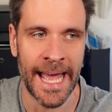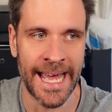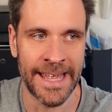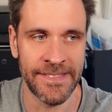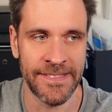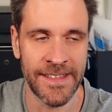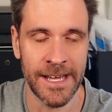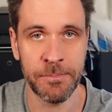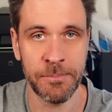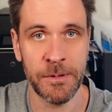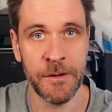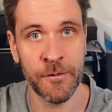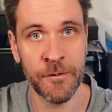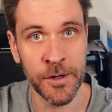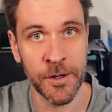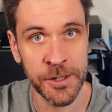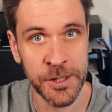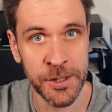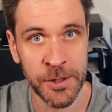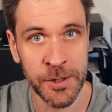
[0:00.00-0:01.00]
And that
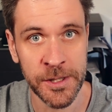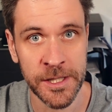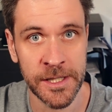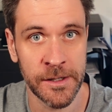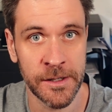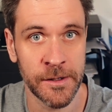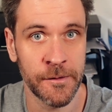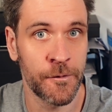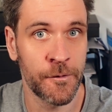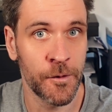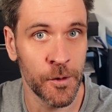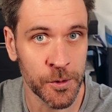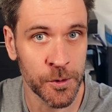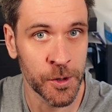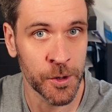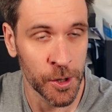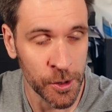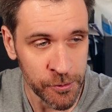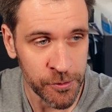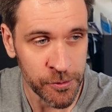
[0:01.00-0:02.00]
before doing the full
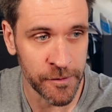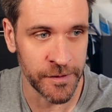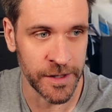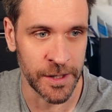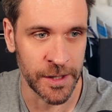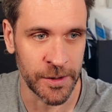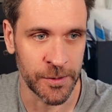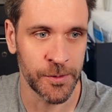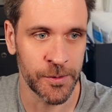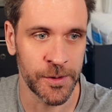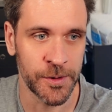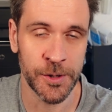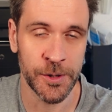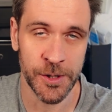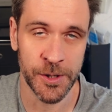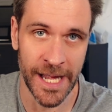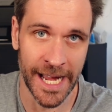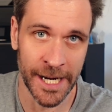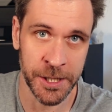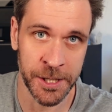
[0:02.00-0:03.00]
code review, you
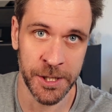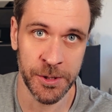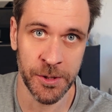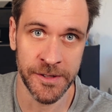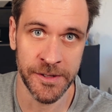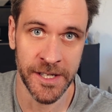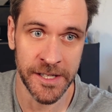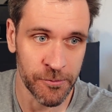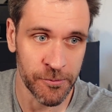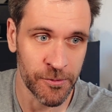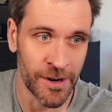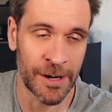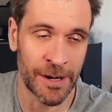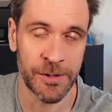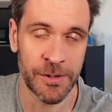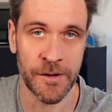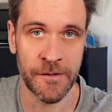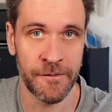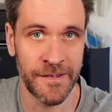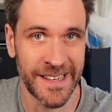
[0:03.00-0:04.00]
should actually do another
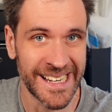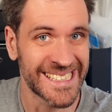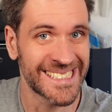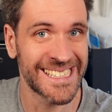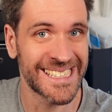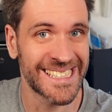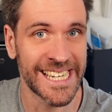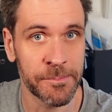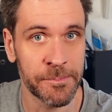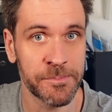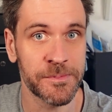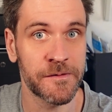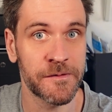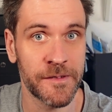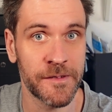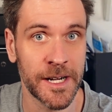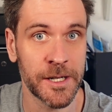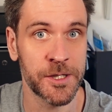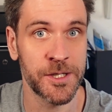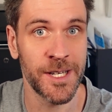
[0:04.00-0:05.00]
round of fixing up the
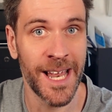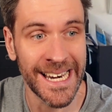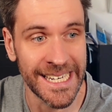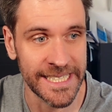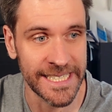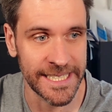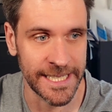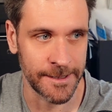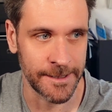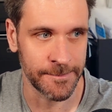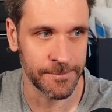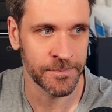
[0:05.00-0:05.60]
functionality.